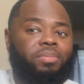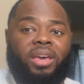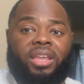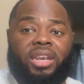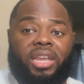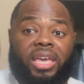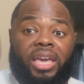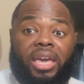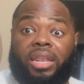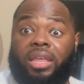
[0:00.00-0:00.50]
And
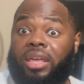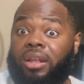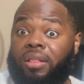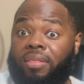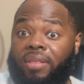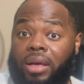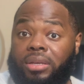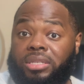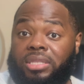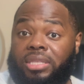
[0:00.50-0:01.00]
again, it
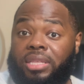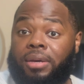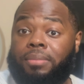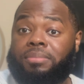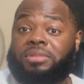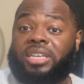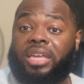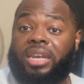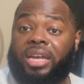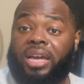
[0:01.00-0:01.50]
allows them
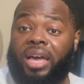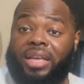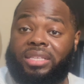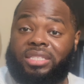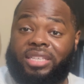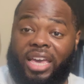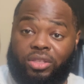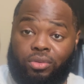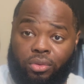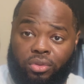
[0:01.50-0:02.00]
to get in
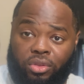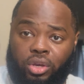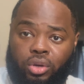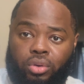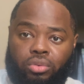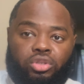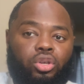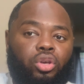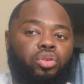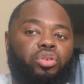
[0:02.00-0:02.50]
contact with
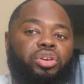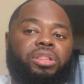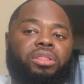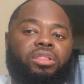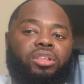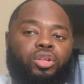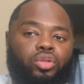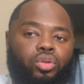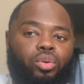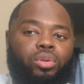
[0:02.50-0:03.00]
you so you can
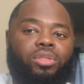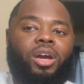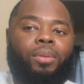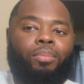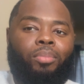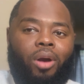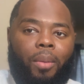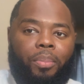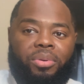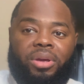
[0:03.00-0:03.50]
look through their
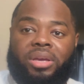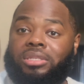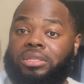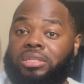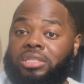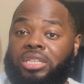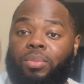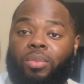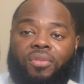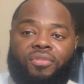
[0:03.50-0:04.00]
properties and
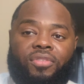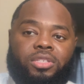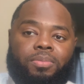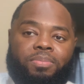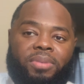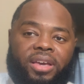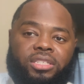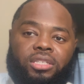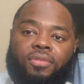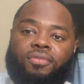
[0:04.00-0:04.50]
see what fits
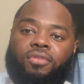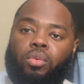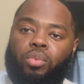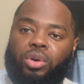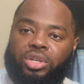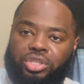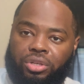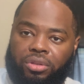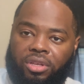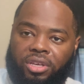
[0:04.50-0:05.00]
best for
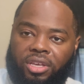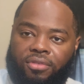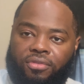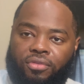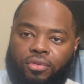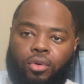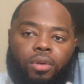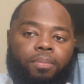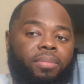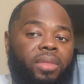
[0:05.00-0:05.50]
what you're looking
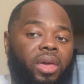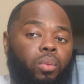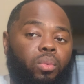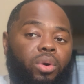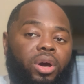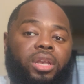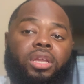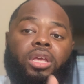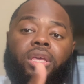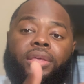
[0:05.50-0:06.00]
for and
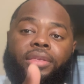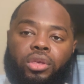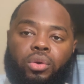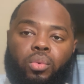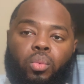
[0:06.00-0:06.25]
what you